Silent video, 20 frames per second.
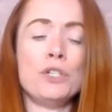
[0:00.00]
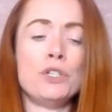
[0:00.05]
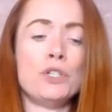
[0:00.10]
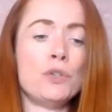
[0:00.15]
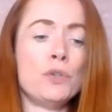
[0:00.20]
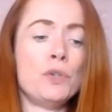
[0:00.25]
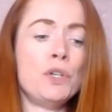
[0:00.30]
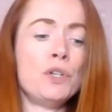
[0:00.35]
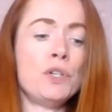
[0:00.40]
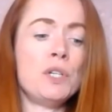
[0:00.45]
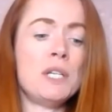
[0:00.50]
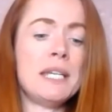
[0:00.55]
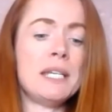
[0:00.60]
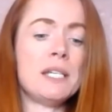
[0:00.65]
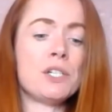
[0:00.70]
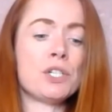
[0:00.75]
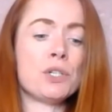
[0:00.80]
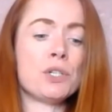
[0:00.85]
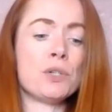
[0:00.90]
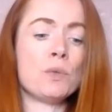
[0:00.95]
Do you
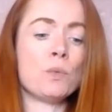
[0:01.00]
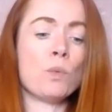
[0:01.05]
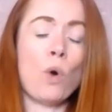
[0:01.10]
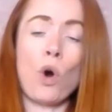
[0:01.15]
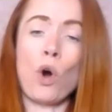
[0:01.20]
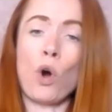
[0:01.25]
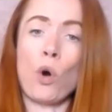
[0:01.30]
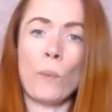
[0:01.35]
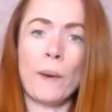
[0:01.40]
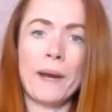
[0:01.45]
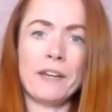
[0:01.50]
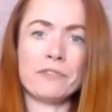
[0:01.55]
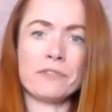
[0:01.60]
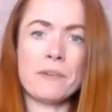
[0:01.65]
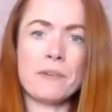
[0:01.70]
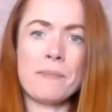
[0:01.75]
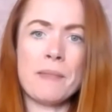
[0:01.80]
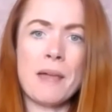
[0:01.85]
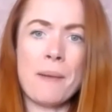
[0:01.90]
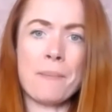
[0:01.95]
need to walk away
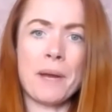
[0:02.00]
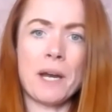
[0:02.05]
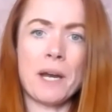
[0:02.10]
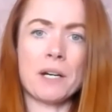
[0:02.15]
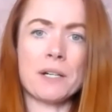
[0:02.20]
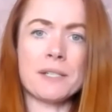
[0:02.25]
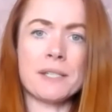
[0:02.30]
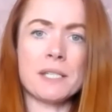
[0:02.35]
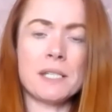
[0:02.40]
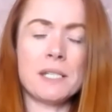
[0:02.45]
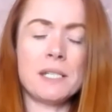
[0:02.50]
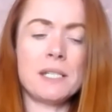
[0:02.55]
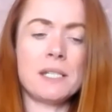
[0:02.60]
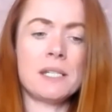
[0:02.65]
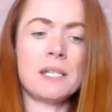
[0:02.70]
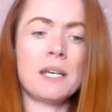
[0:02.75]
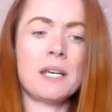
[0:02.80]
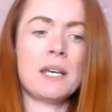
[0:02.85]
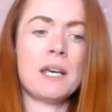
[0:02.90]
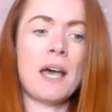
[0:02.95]
from that
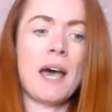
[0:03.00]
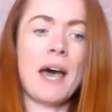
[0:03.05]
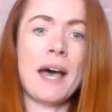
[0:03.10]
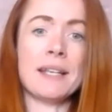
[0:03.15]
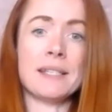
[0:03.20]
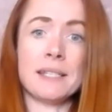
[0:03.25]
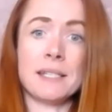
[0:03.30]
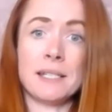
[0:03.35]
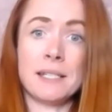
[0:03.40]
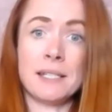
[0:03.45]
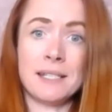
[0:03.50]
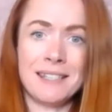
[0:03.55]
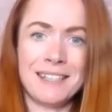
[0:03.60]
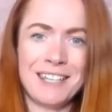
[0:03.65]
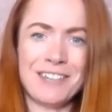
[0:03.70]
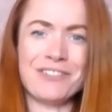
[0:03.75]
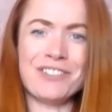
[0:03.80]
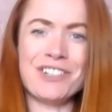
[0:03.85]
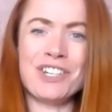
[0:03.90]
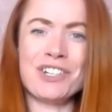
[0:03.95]
person, as in
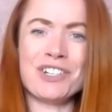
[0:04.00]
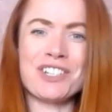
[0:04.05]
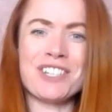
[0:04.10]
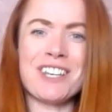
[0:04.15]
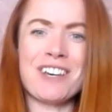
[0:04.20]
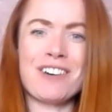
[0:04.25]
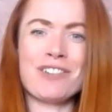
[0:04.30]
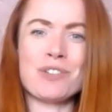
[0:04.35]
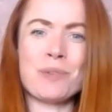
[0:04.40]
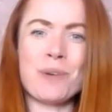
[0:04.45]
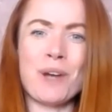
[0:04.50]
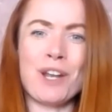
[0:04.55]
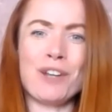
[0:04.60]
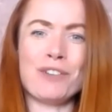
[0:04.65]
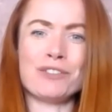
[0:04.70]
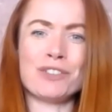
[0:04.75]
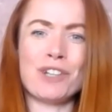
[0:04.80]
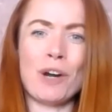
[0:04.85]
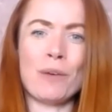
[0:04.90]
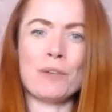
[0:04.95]
giving yourself
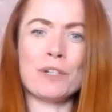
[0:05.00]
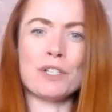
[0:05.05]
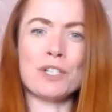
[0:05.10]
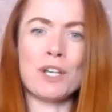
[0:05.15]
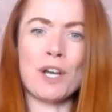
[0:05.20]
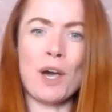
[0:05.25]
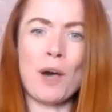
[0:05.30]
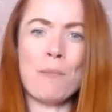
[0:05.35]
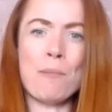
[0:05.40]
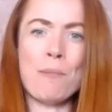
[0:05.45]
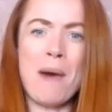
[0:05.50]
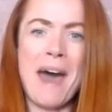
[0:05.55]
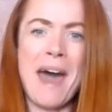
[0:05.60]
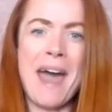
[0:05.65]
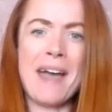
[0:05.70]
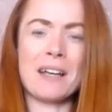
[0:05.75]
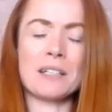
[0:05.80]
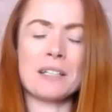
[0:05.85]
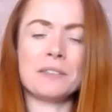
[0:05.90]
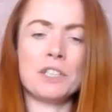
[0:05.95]
twenty-four hours to come
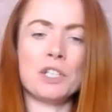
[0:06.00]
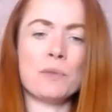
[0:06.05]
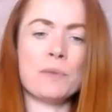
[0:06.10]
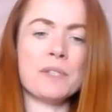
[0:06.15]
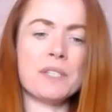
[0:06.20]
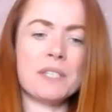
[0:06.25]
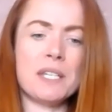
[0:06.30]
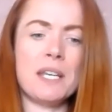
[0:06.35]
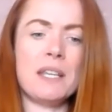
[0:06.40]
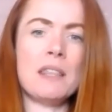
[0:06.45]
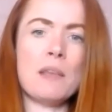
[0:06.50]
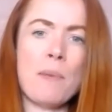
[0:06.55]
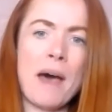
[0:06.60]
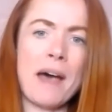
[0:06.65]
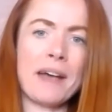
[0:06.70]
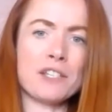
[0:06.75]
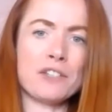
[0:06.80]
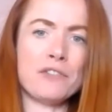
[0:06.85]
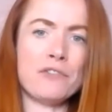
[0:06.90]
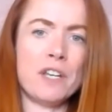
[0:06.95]
back? You'll see in the
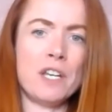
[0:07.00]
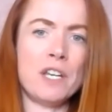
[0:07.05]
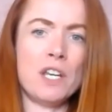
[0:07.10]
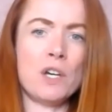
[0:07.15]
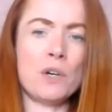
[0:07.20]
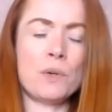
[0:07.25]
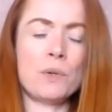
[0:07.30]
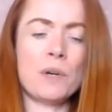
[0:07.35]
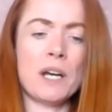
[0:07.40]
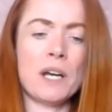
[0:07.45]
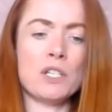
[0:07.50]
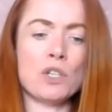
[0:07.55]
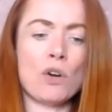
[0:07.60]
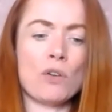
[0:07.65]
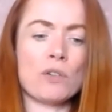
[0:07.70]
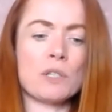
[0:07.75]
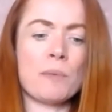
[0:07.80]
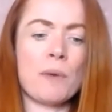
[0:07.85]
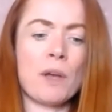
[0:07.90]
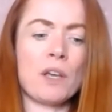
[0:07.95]
past video, I
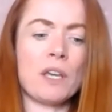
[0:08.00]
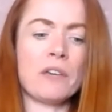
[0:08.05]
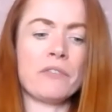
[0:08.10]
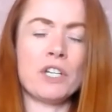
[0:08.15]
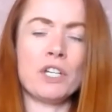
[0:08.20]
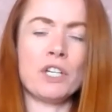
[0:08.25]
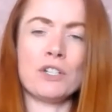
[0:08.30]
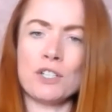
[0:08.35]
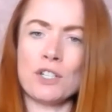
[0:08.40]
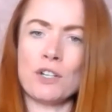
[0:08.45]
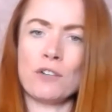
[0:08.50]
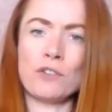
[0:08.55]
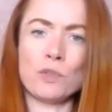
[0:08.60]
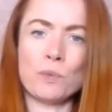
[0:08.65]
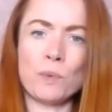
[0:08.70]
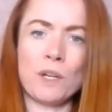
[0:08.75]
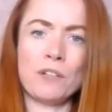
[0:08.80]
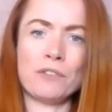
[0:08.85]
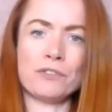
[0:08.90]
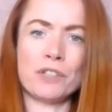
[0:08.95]
talked about giving yourself
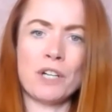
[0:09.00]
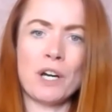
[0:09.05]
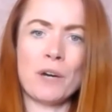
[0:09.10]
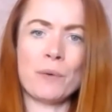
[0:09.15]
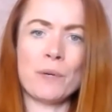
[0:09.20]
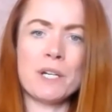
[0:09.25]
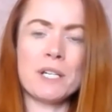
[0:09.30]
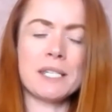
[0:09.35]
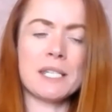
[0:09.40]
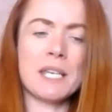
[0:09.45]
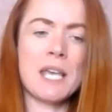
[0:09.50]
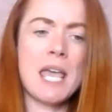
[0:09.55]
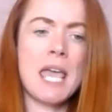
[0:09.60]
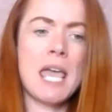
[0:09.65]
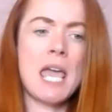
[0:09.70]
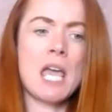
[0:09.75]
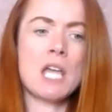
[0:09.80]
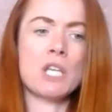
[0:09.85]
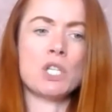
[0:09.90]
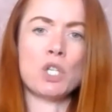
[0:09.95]
twenty-four hours
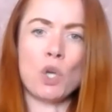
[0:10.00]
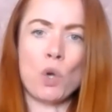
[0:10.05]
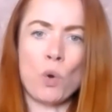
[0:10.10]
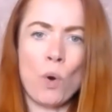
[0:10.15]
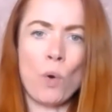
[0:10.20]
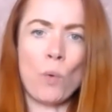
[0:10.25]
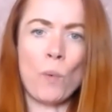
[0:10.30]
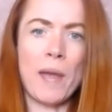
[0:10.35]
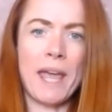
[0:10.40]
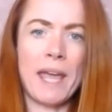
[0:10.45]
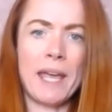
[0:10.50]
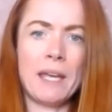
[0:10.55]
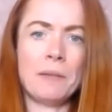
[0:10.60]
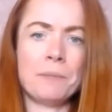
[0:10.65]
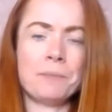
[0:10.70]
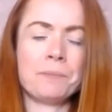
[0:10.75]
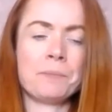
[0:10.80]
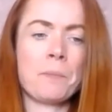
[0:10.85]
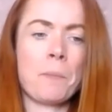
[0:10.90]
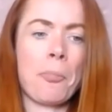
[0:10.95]
to go away,
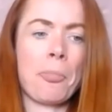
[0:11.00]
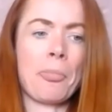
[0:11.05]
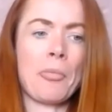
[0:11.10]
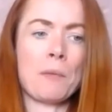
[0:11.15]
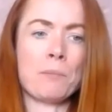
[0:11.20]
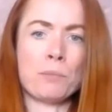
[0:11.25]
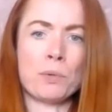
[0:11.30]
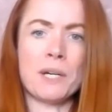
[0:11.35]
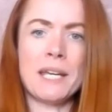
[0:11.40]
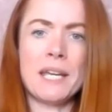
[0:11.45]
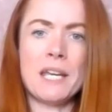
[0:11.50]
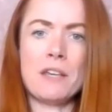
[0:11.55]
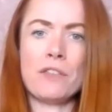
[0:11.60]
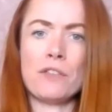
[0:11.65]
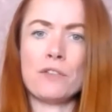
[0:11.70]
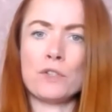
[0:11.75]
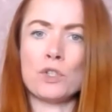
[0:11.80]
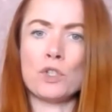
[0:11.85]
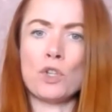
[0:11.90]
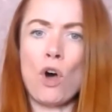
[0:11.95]
breathe,
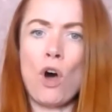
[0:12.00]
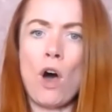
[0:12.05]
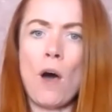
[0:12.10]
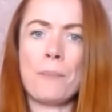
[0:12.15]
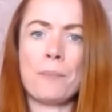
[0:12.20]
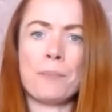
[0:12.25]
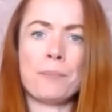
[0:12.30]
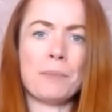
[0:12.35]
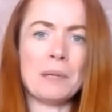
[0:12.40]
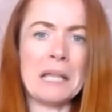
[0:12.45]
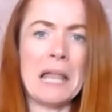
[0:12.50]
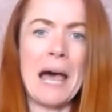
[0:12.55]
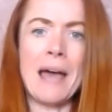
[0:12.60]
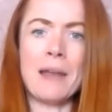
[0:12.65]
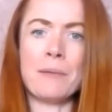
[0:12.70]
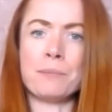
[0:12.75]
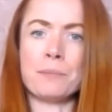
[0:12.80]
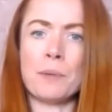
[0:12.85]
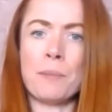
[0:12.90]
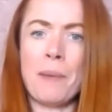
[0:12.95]
stop,
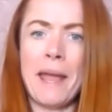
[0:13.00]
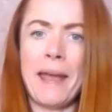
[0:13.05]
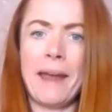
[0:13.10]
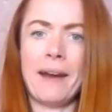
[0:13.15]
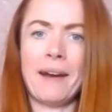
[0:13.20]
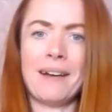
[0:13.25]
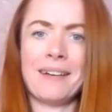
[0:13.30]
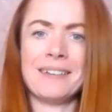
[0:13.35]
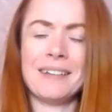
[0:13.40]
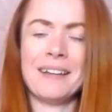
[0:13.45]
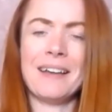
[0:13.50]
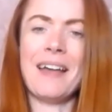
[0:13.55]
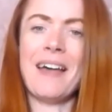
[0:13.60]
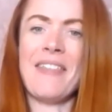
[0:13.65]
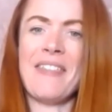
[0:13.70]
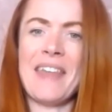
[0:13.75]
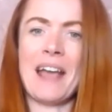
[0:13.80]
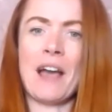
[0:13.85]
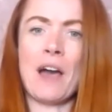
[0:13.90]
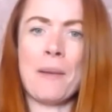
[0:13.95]
plan, prepare,
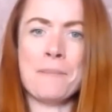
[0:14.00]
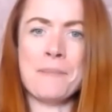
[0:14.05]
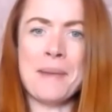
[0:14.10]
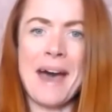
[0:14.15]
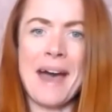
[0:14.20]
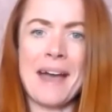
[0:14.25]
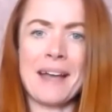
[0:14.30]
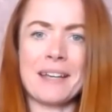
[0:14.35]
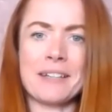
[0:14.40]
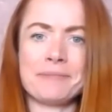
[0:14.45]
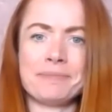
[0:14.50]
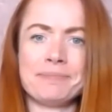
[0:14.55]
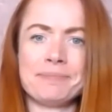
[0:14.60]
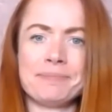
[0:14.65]
and then come back.